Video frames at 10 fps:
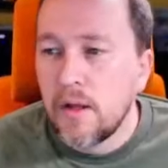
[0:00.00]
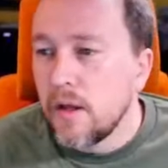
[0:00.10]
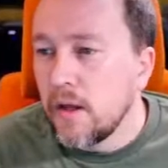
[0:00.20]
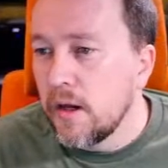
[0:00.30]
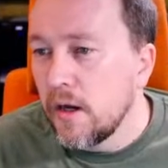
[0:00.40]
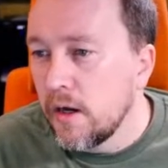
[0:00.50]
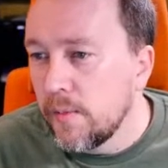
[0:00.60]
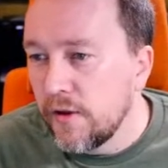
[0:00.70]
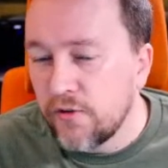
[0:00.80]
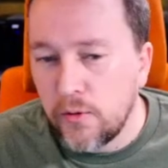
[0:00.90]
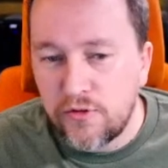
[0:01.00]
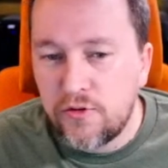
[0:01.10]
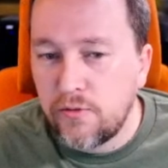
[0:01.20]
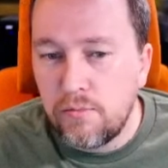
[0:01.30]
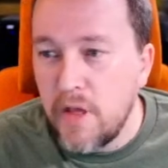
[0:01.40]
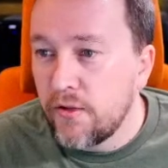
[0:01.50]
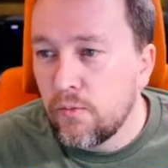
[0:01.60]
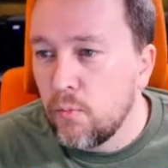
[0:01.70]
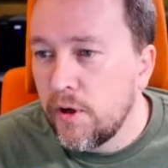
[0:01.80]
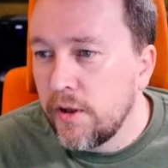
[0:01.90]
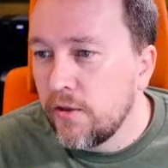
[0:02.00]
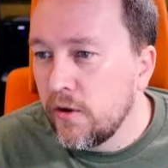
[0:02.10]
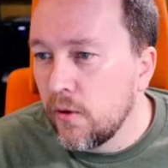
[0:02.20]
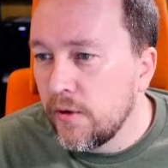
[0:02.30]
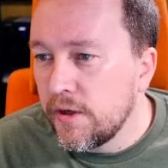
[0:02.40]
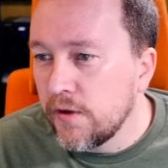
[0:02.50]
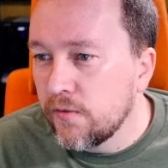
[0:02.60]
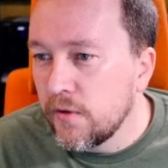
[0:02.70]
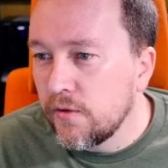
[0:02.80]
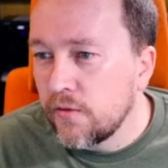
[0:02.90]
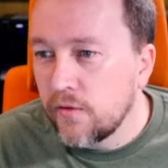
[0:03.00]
And so that's really the only difference